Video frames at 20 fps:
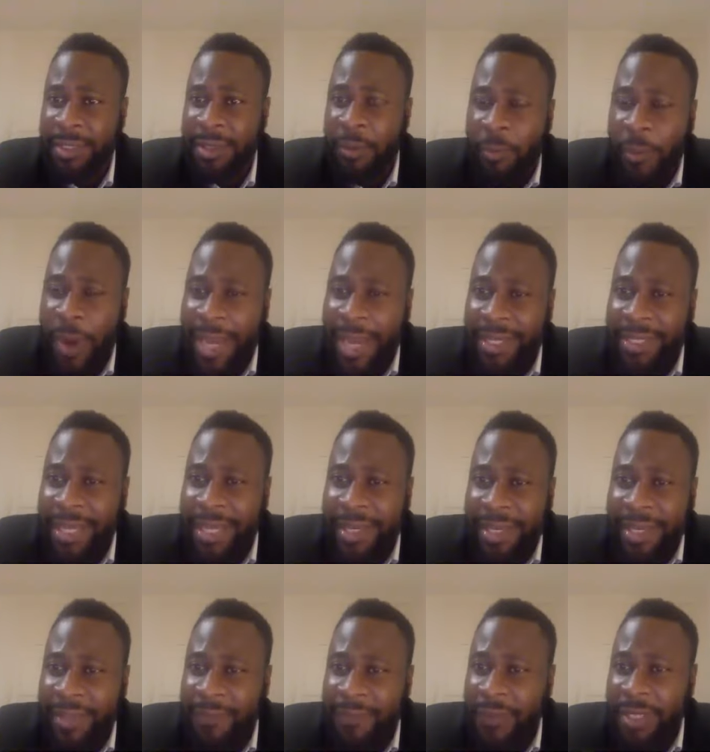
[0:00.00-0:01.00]
Why they
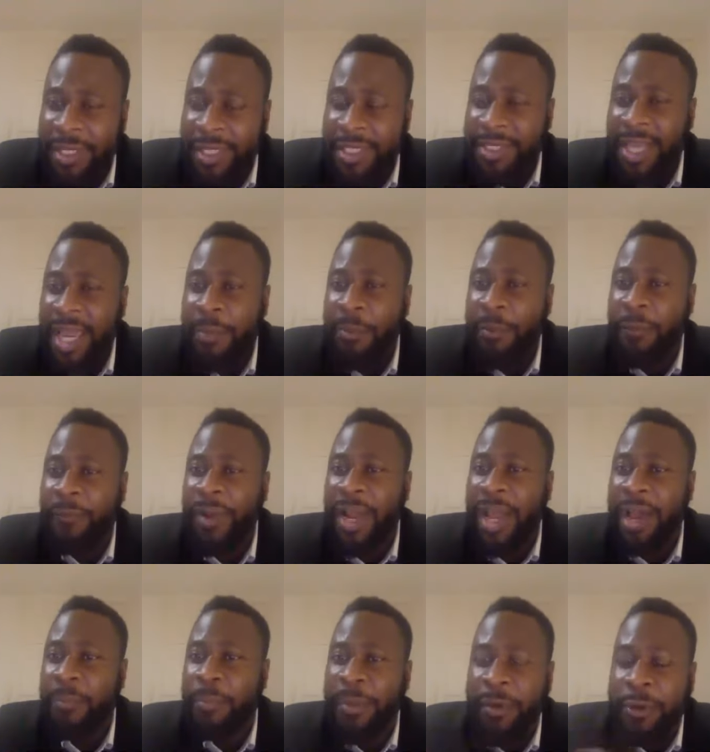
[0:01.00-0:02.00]
living this type of
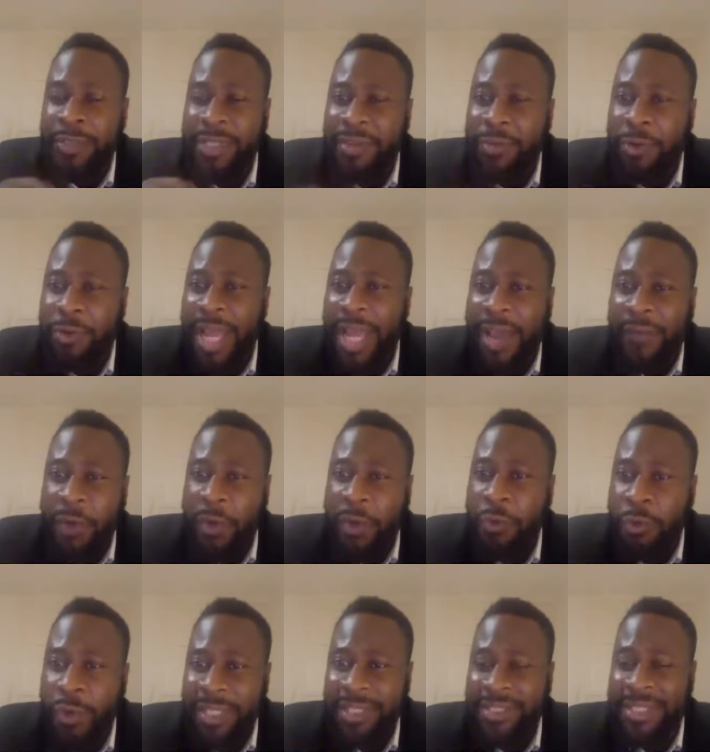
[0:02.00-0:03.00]
life? Because they don't have
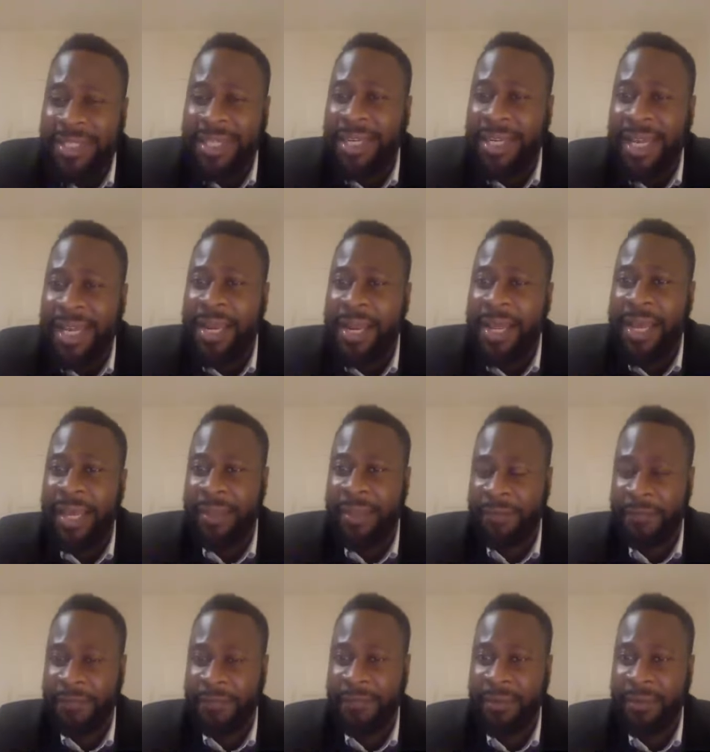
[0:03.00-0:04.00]
anointing in their
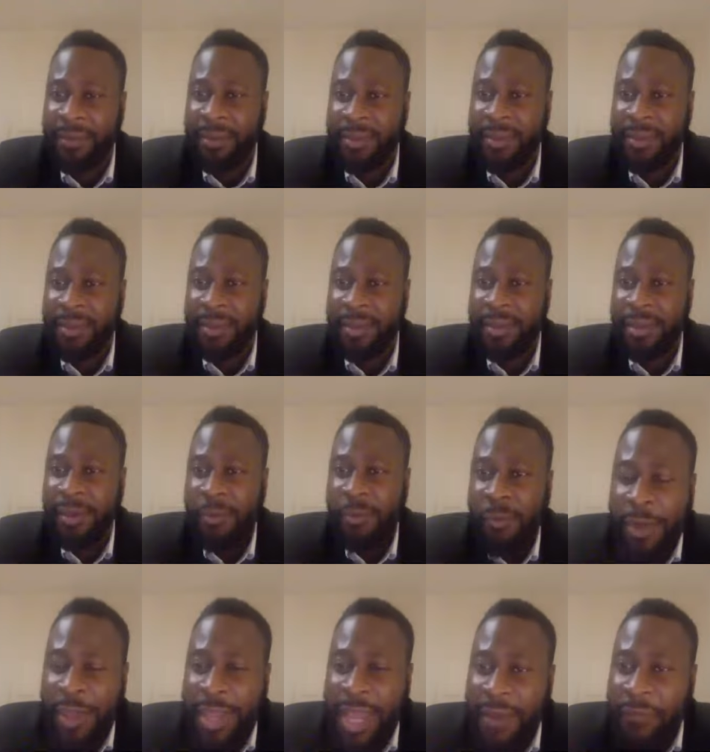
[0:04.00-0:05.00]
life.
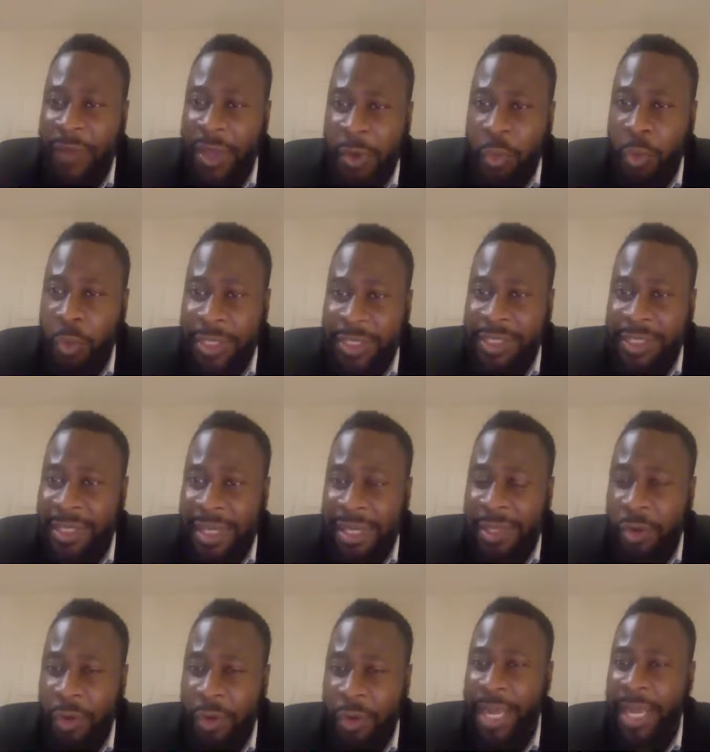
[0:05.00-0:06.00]
When you have anointing
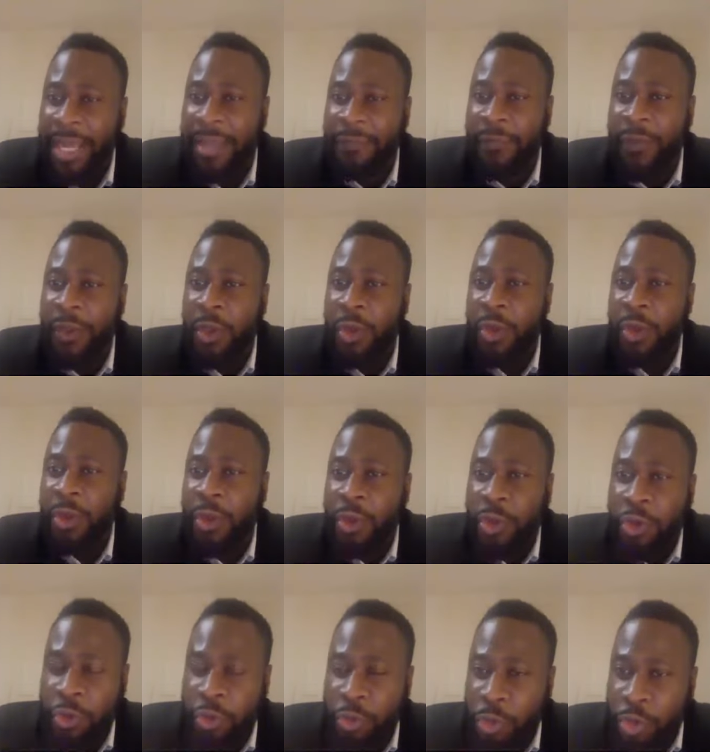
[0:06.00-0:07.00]
in your life,
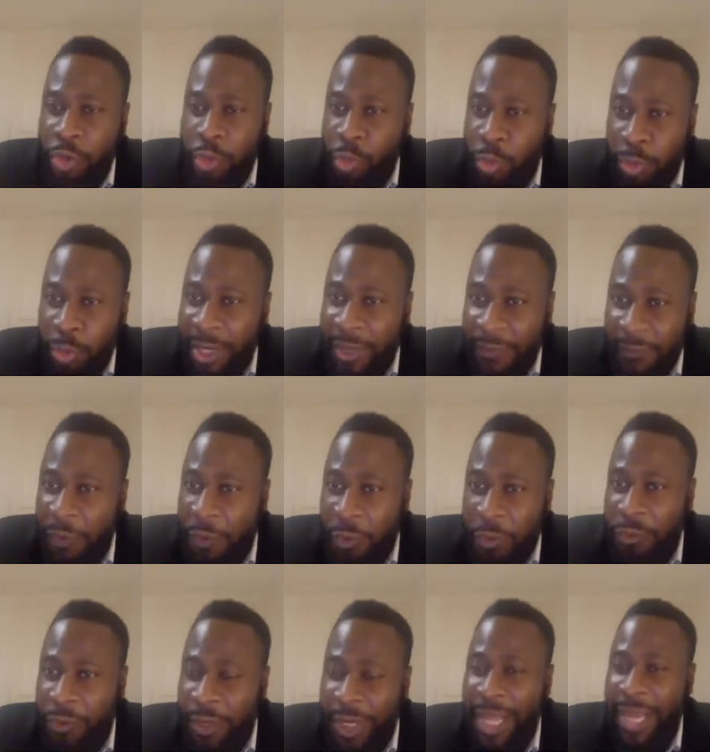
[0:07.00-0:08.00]
you, you will live a
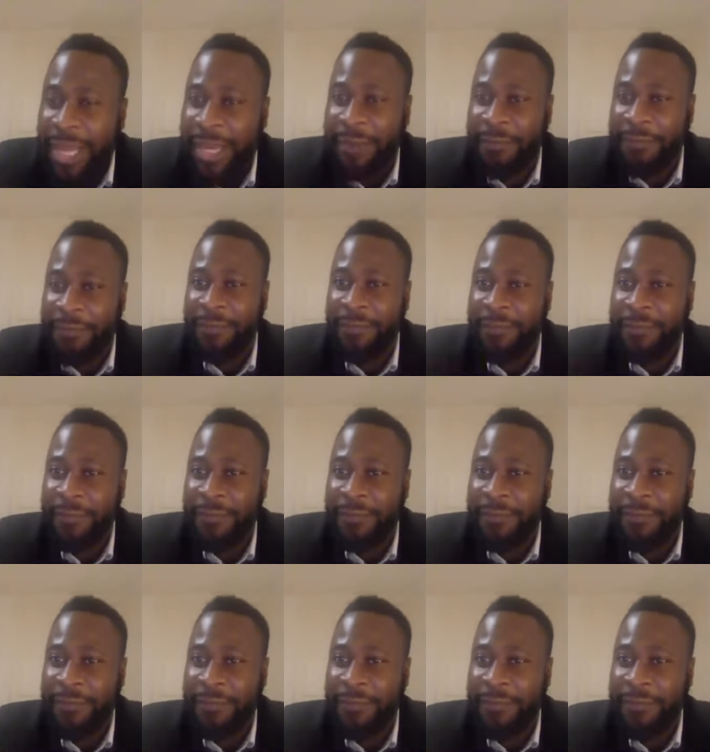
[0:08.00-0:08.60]
good life.